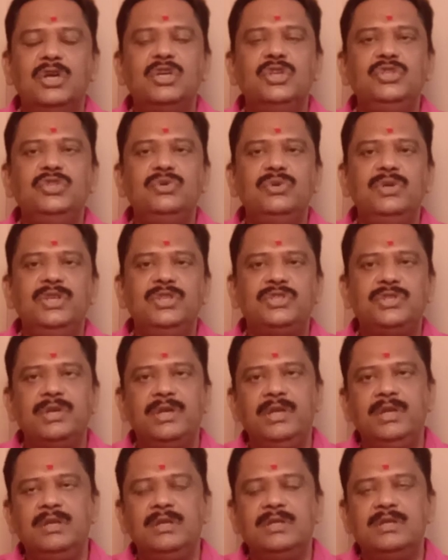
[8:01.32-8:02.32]

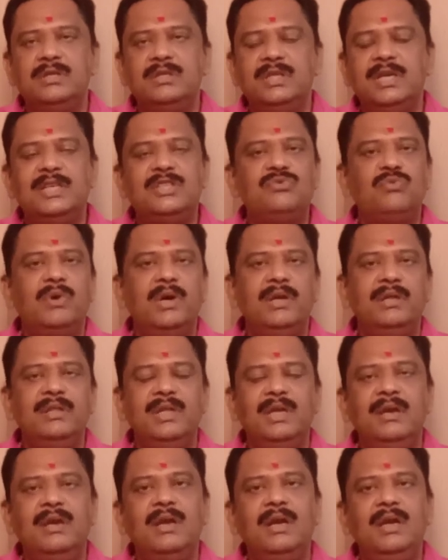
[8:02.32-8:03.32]
judiciary. That's why
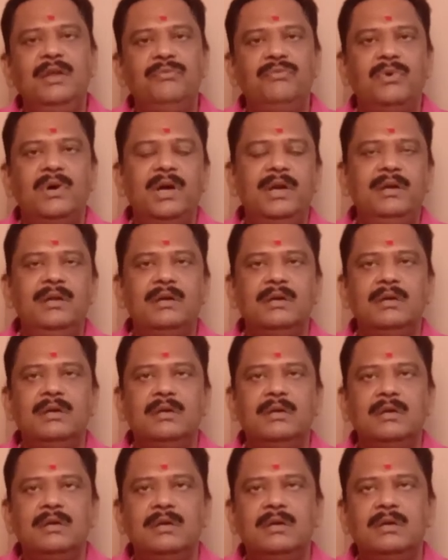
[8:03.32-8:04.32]
they nullified
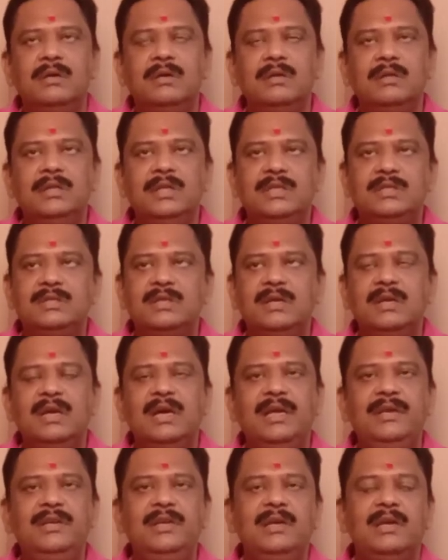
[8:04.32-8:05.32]
this
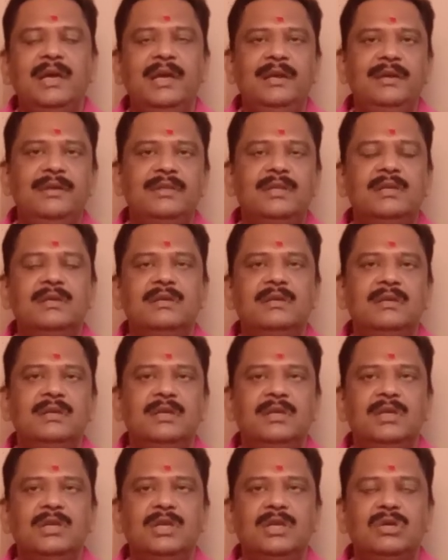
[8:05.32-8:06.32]
99th
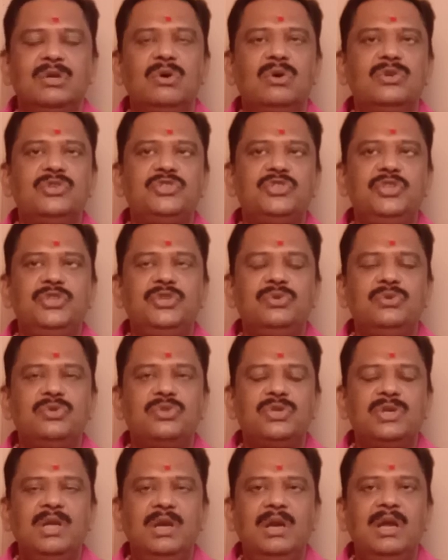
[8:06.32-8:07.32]

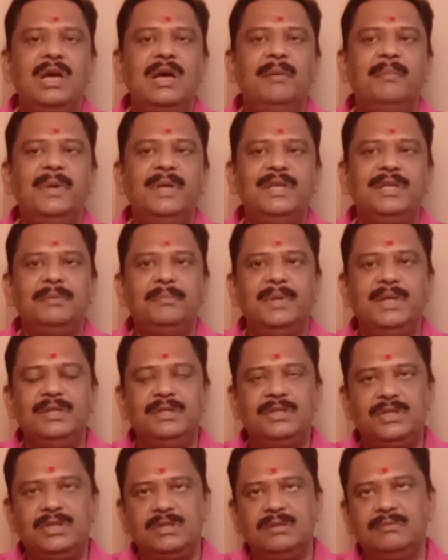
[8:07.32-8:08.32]
constitutional
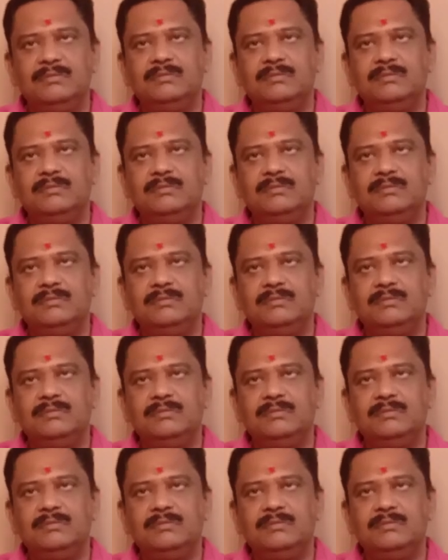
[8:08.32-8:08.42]
amendment.